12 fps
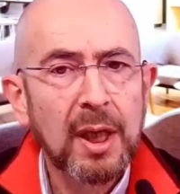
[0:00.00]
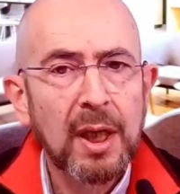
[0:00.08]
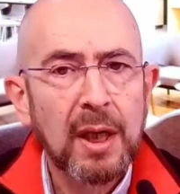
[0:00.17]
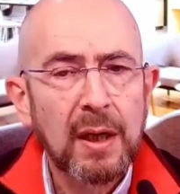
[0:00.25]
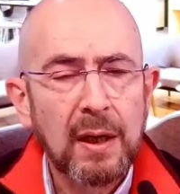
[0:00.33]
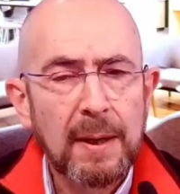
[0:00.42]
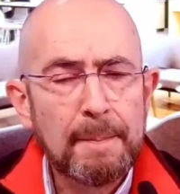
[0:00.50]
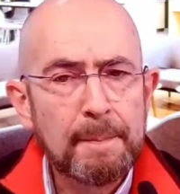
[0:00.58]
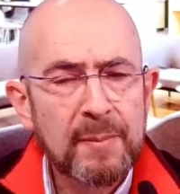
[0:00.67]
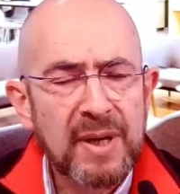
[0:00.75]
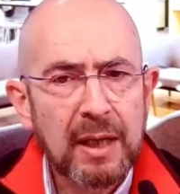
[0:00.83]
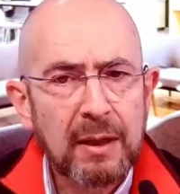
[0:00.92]

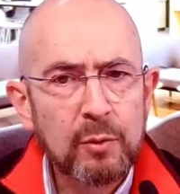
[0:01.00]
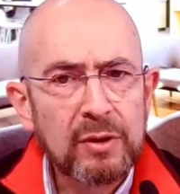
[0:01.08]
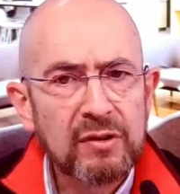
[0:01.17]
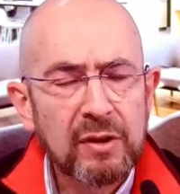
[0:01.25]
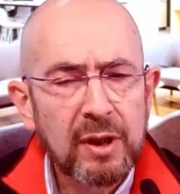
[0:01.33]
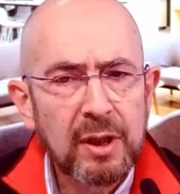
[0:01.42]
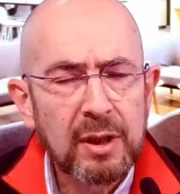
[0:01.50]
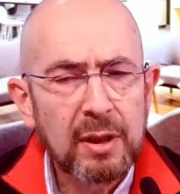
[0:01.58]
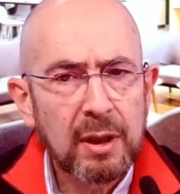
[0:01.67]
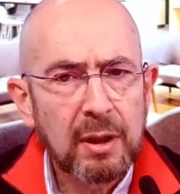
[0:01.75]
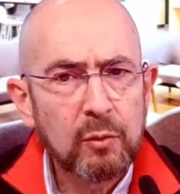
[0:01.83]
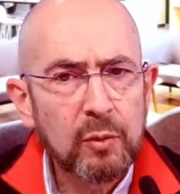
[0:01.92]
I would say
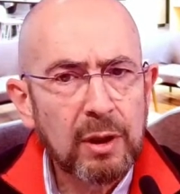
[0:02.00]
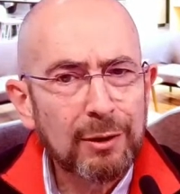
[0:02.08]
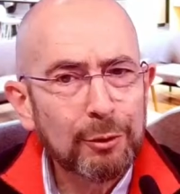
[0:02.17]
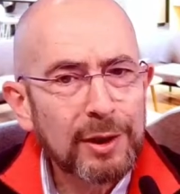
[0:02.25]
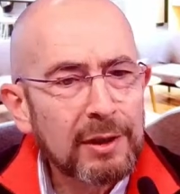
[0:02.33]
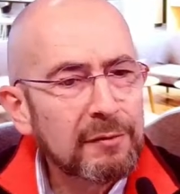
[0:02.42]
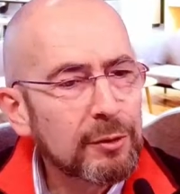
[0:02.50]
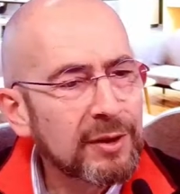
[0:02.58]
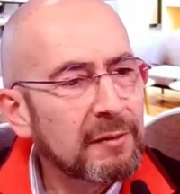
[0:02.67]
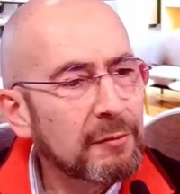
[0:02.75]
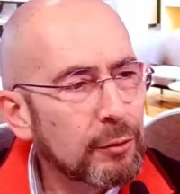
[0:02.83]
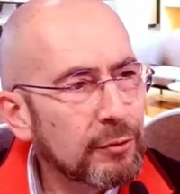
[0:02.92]
we are looking for
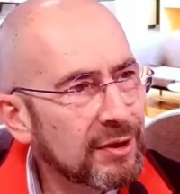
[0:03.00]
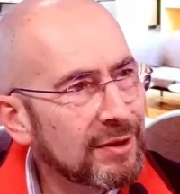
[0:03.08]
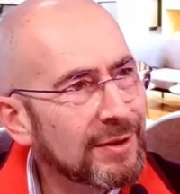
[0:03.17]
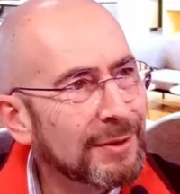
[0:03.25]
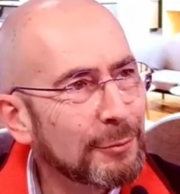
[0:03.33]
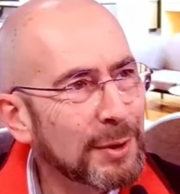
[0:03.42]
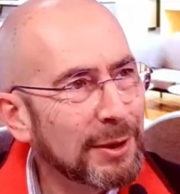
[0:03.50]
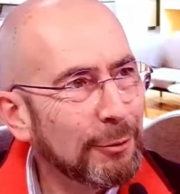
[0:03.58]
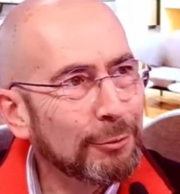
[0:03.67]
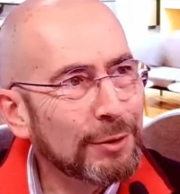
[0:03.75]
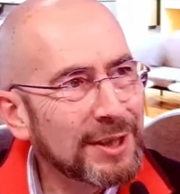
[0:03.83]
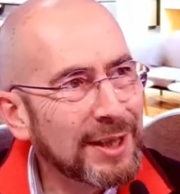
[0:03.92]
diversity. We
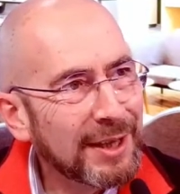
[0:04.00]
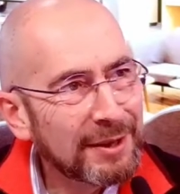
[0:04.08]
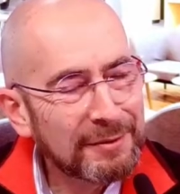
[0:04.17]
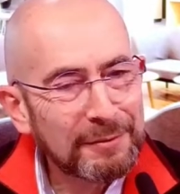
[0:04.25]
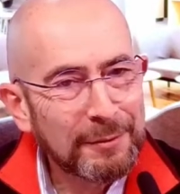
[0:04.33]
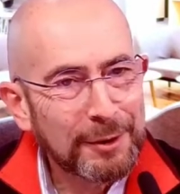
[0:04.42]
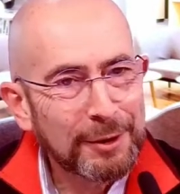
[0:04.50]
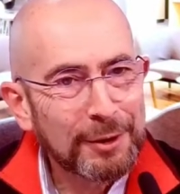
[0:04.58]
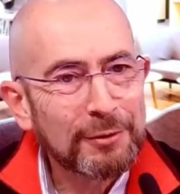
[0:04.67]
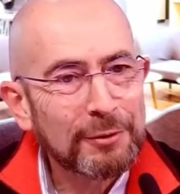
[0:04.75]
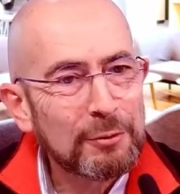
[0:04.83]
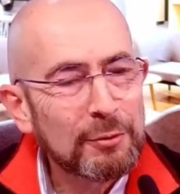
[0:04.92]
already have
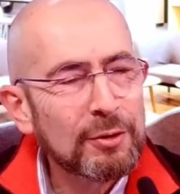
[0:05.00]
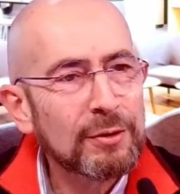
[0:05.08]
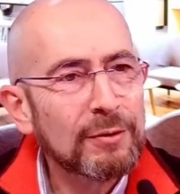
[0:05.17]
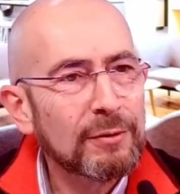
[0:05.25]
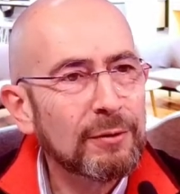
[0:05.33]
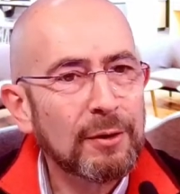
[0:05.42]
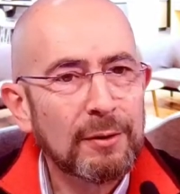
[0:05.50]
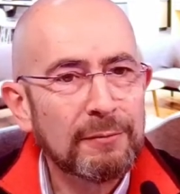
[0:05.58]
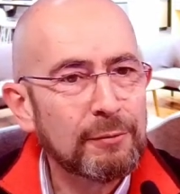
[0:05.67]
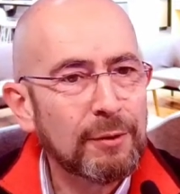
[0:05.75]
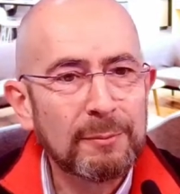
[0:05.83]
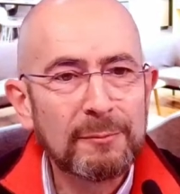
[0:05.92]
students
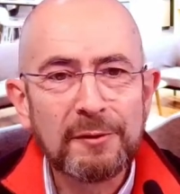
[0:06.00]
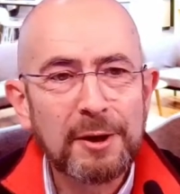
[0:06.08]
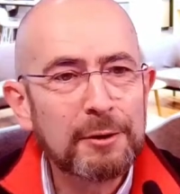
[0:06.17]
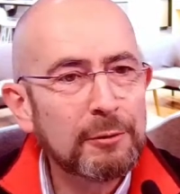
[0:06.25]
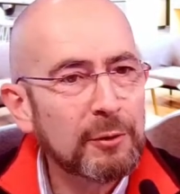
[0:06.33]
from various